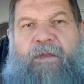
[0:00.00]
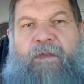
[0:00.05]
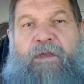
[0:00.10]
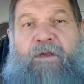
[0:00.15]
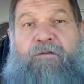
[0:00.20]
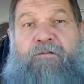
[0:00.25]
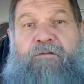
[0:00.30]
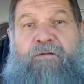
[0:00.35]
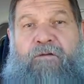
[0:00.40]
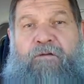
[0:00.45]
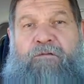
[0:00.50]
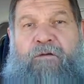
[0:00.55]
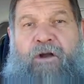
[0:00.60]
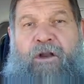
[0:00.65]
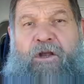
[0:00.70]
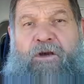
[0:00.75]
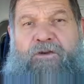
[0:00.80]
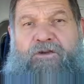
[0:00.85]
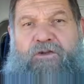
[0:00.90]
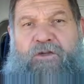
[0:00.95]
If you
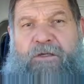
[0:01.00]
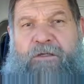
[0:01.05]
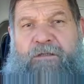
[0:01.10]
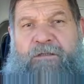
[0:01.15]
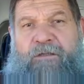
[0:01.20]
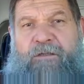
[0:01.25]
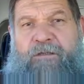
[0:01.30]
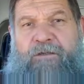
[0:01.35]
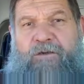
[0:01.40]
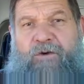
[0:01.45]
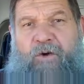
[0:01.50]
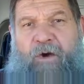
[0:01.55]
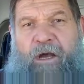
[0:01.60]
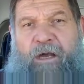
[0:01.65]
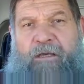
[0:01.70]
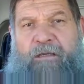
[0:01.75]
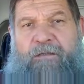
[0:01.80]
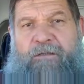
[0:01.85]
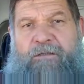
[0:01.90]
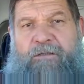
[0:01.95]
follow Jesus
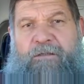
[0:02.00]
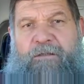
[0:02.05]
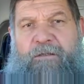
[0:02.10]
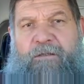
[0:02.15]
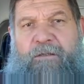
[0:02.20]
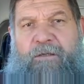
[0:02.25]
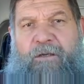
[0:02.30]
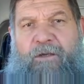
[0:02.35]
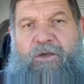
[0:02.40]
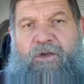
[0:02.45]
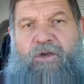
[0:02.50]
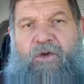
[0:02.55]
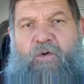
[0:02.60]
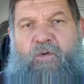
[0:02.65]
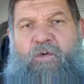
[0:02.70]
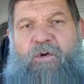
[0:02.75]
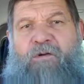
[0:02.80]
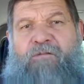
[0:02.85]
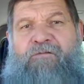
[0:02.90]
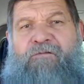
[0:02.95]
Christ, you
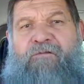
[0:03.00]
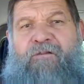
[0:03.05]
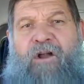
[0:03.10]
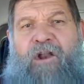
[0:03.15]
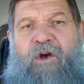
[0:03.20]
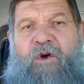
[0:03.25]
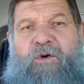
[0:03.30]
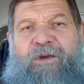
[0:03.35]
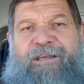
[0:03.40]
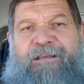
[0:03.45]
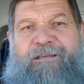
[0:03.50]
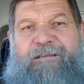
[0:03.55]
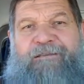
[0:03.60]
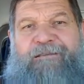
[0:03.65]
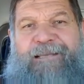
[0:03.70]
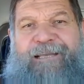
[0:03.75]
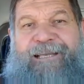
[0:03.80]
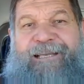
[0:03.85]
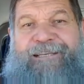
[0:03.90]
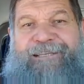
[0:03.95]
will follow
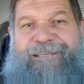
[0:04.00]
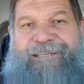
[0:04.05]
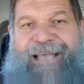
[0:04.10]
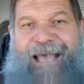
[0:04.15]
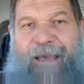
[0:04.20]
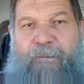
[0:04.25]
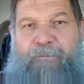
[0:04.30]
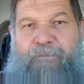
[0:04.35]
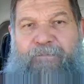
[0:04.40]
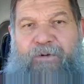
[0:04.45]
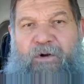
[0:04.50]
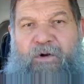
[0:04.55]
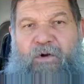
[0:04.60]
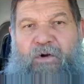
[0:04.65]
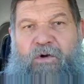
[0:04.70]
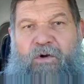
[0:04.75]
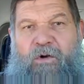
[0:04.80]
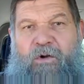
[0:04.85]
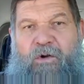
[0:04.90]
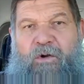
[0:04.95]
his
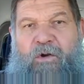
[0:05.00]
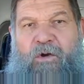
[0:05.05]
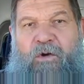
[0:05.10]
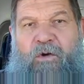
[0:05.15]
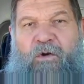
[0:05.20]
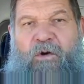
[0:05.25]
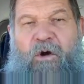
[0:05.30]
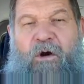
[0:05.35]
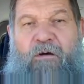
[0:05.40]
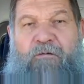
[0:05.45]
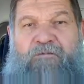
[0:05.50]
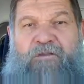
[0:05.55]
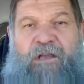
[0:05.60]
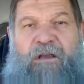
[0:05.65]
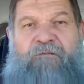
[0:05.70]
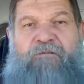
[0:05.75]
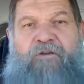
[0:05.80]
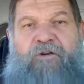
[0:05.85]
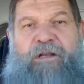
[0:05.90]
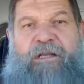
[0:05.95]
example of
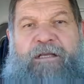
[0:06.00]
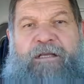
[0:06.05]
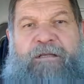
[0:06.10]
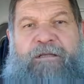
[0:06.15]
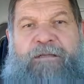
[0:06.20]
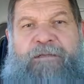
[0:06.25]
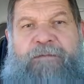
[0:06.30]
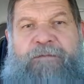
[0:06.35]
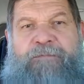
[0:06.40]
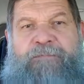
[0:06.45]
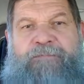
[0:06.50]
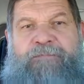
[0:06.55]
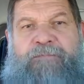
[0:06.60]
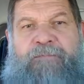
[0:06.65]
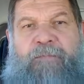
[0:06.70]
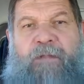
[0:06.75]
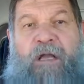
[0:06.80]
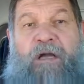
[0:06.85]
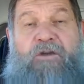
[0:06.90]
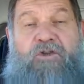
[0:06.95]
suffering.
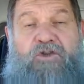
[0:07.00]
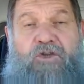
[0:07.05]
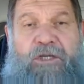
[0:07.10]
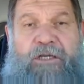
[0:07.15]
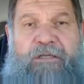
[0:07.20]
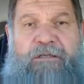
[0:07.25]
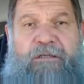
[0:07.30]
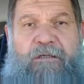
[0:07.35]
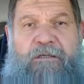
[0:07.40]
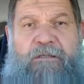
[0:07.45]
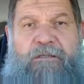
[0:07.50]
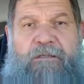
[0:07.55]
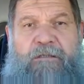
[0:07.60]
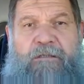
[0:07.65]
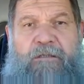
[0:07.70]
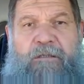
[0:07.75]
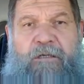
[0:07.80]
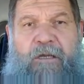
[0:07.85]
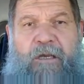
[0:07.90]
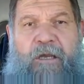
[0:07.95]

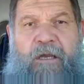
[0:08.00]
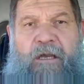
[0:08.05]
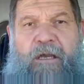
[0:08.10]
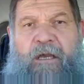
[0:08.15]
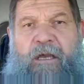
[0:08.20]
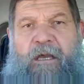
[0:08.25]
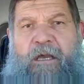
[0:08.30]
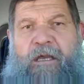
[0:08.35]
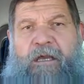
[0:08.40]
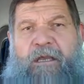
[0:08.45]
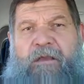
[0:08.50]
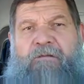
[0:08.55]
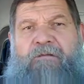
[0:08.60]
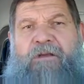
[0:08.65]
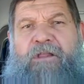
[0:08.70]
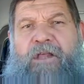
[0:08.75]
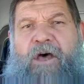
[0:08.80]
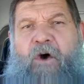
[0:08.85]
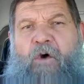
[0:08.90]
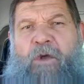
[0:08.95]
Jesus,
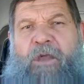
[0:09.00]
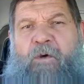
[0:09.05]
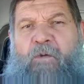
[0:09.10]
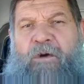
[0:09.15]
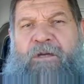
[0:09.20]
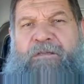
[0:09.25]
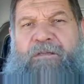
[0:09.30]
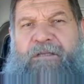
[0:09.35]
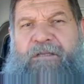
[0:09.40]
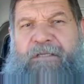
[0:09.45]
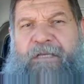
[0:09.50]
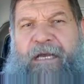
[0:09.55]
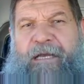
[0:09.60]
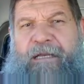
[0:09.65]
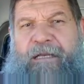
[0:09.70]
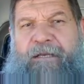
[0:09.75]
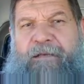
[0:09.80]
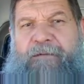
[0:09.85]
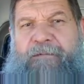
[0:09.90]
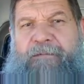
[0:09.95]
even though he was a
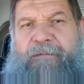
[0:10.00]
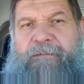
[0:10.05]
son,